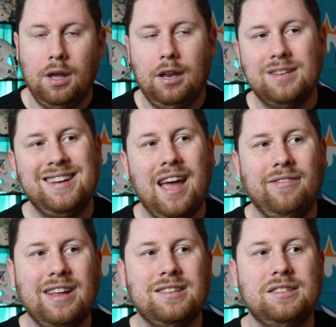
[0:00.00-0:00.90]
He doesn't have
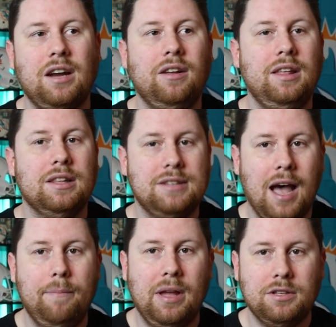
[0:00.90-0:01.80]
necessarily the
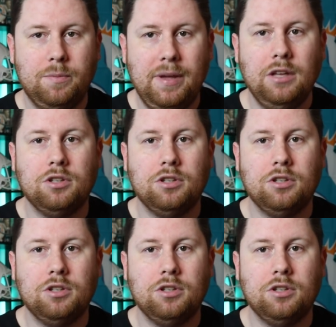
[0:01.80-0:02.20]
top end speed